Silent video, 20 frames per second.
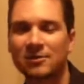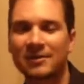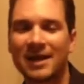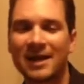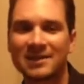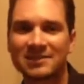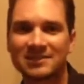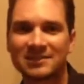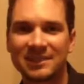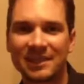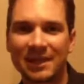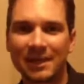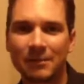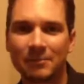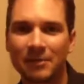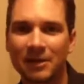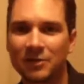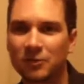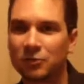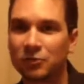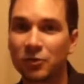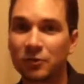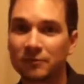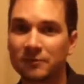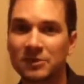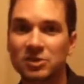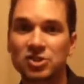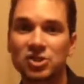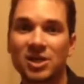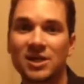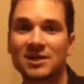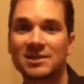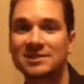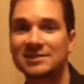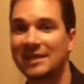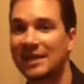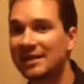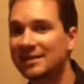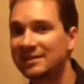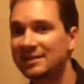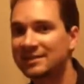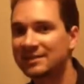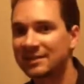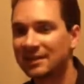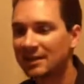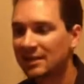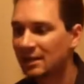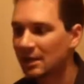last name. I don't know if the J is silent.